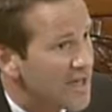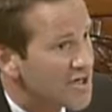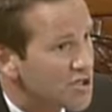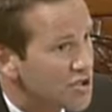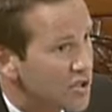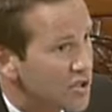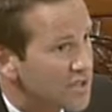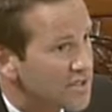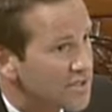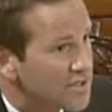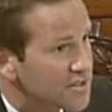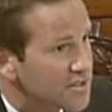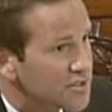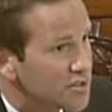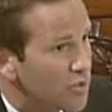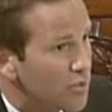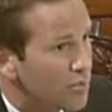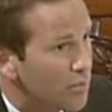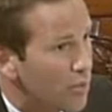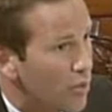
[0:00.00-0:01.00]
That trust is
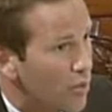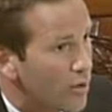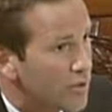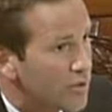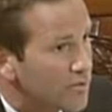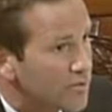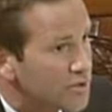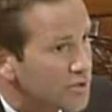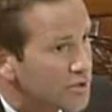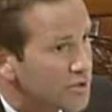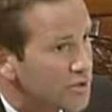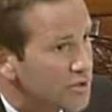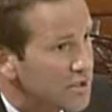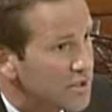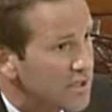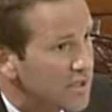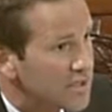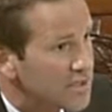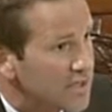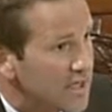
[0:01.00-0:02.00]
so important
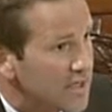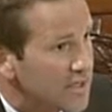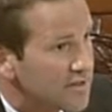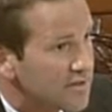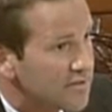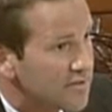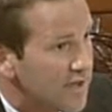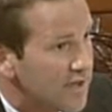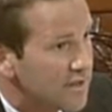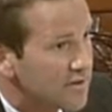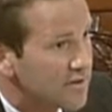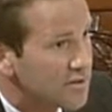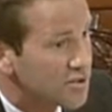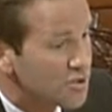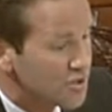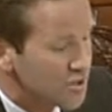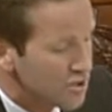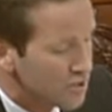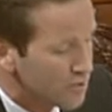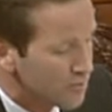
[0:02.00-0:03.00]
between the executive and the
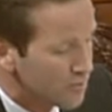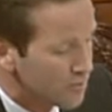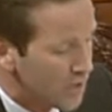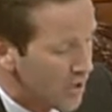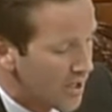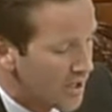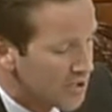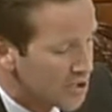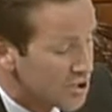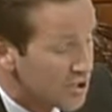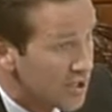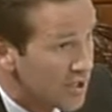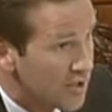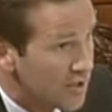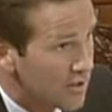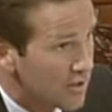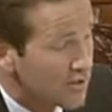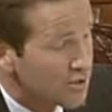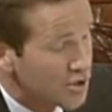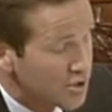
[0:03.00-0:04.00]
judicial branch,
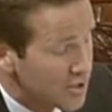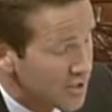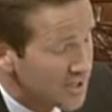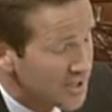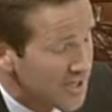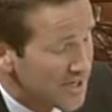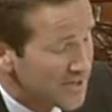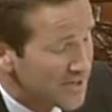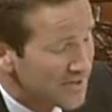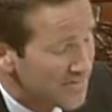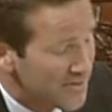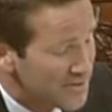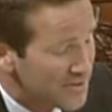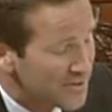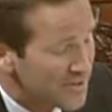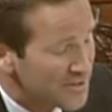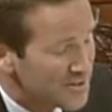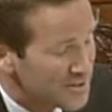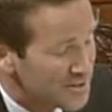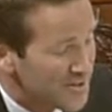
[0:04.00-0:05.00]
or executive
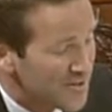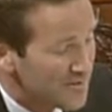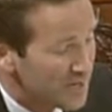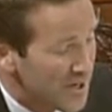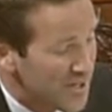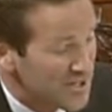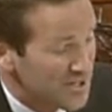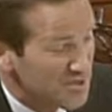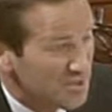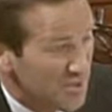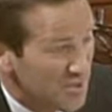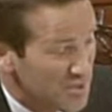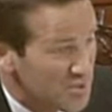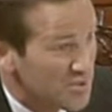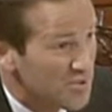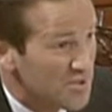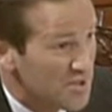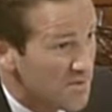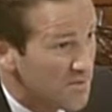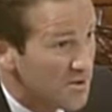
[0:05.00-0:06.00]
and legislative branch, as well
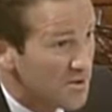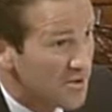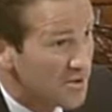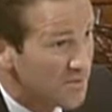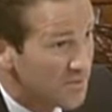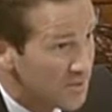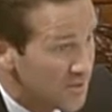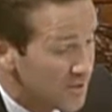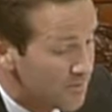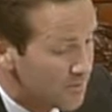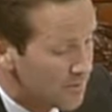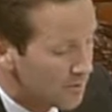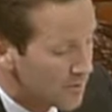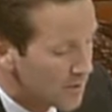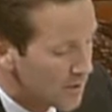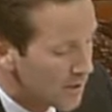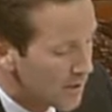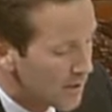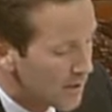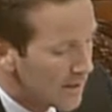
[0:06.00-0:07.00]
as with the American
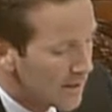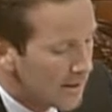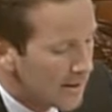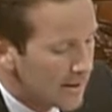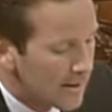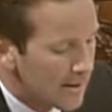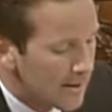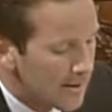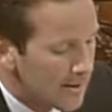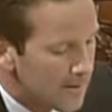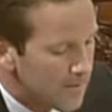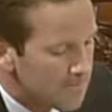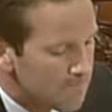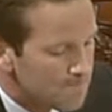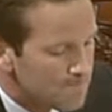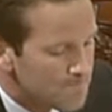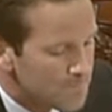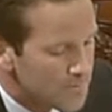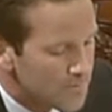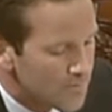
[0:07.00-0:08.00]
people.
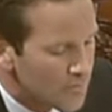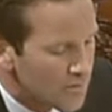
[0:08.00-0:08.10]
Mr.